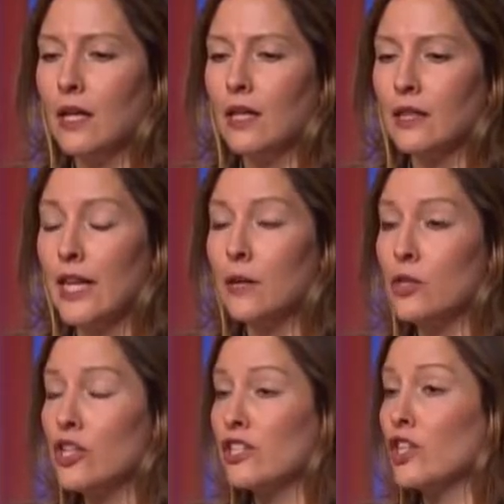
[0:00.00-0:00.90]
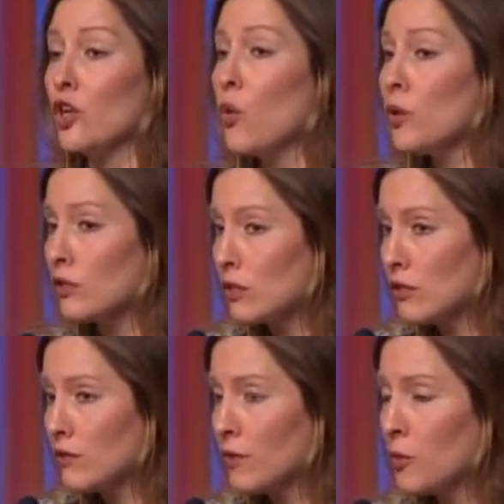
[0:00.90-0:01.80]
languishes in the courts
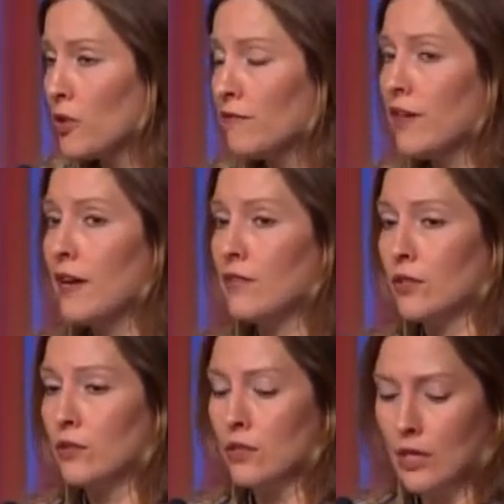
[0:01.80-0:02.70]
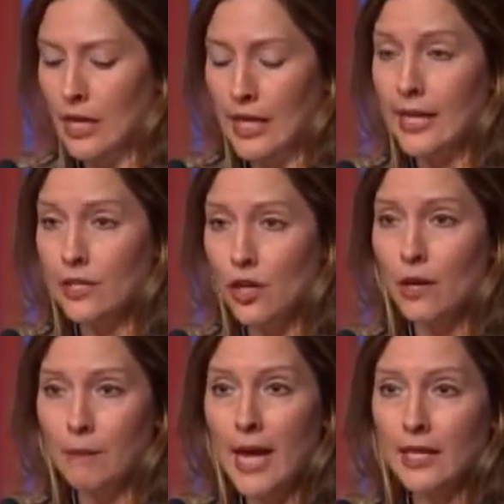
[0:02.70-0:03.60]
for more than 5 years, it is
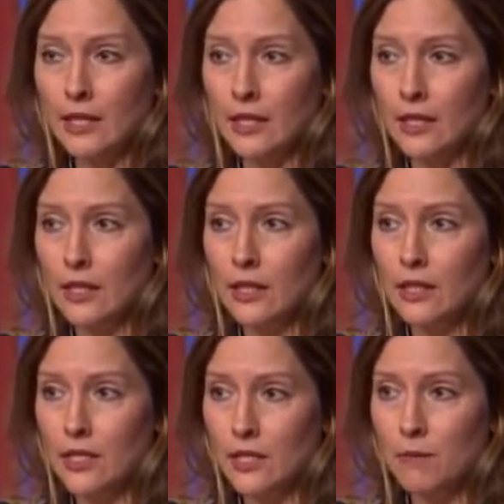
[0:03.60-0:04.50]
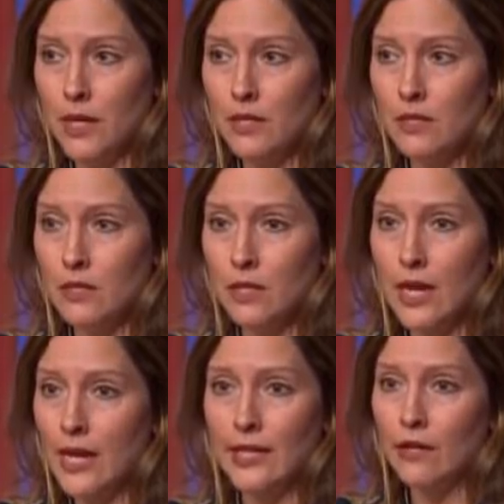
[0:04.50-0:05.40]
automatically dismissed,
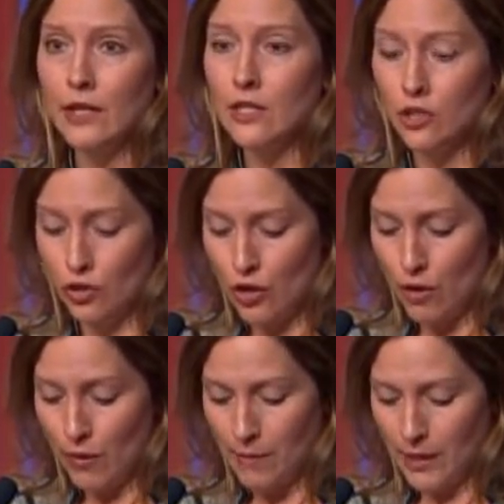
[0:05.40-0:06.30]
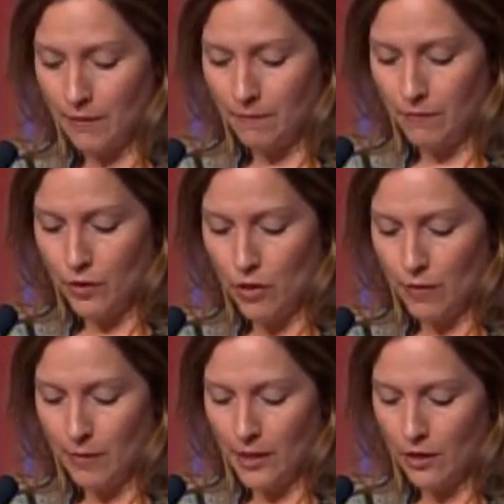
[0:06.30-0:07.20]
and there is no remedy
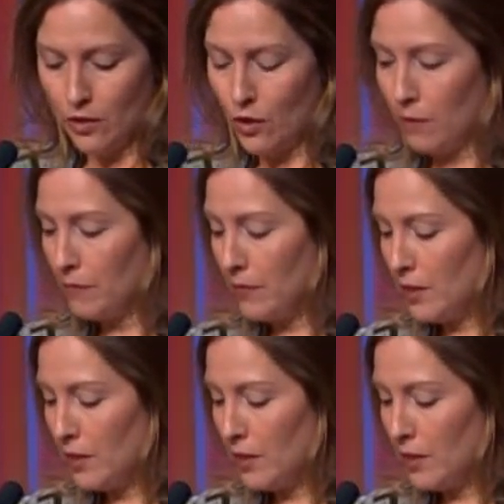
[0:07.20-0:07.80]
at all.